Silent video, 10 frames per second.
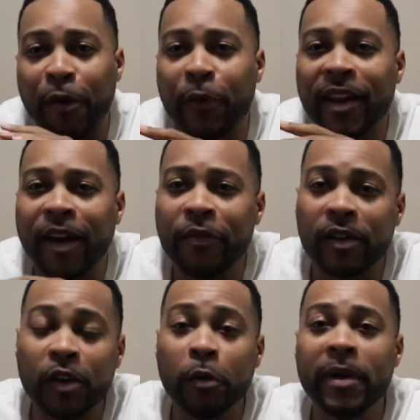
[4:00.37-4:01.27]
I ran off a
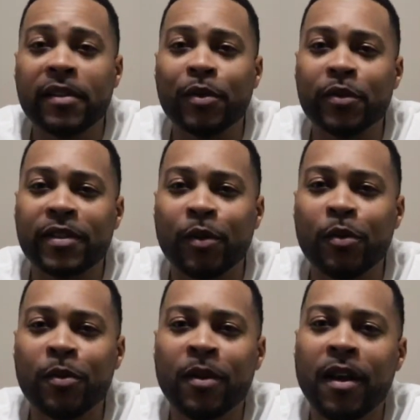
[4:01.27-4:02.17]
little bit too
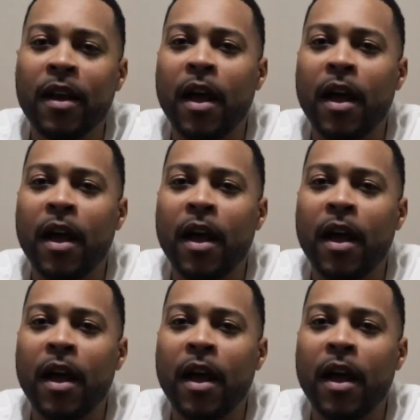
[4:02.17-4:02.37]
soon.